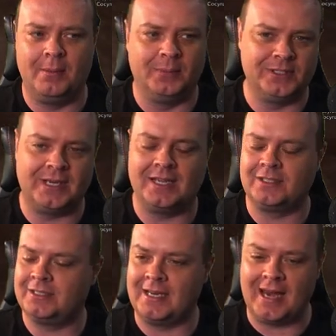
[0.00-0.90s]
out, and Blizzard
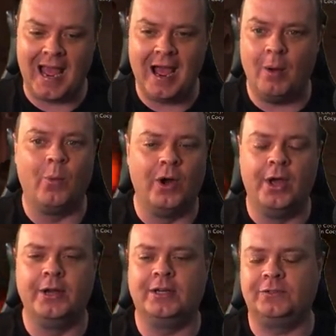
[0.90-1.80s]
hasn't said a
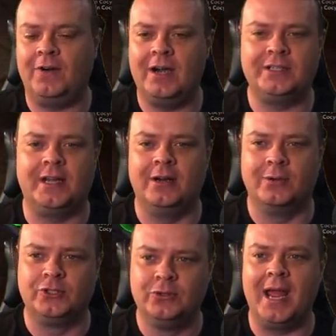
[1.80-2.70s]
word, as far as I
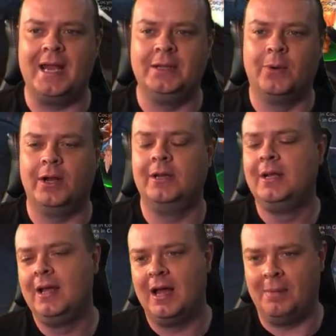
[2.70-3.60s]
know, to anyone
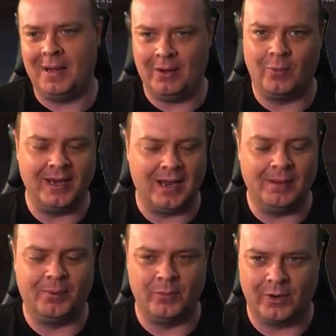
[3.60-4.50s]
about when
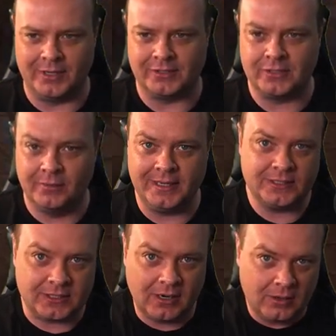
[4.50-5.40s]
9.1 is
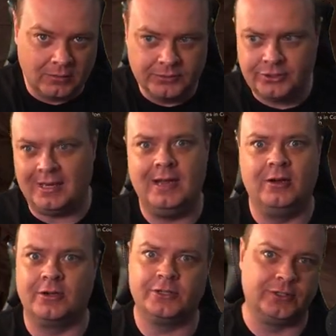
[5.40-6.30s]
coming. So
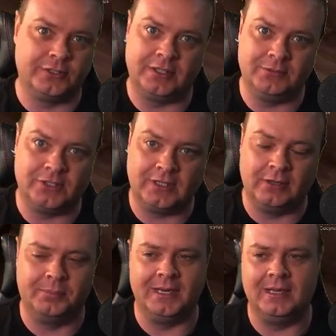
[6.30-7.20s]
July, August does seem to
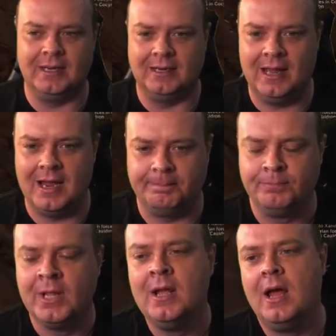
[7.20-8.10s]
still be in line.
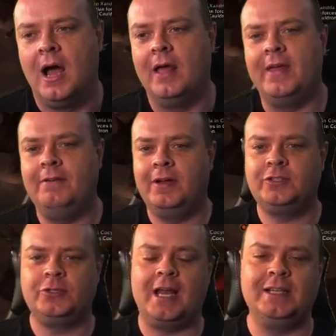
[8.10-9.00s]
Uh, they've
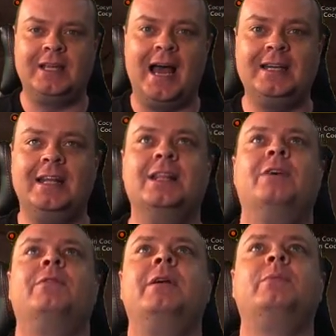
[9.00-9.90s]
also started to add in
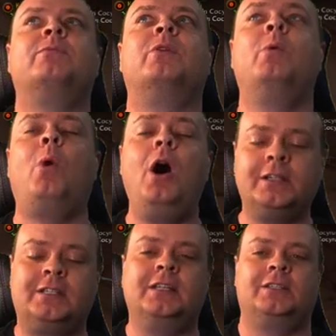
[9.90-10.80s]
the re-
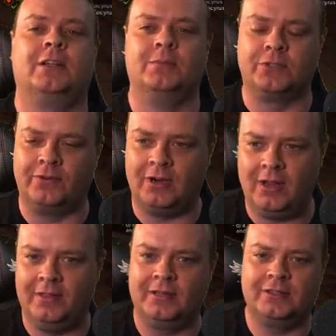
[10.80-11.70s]
reward systems for
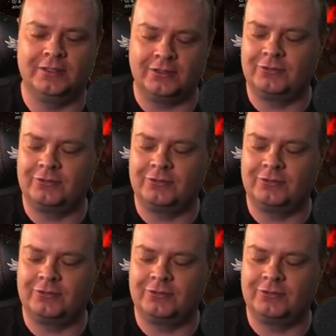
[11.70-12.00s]
all the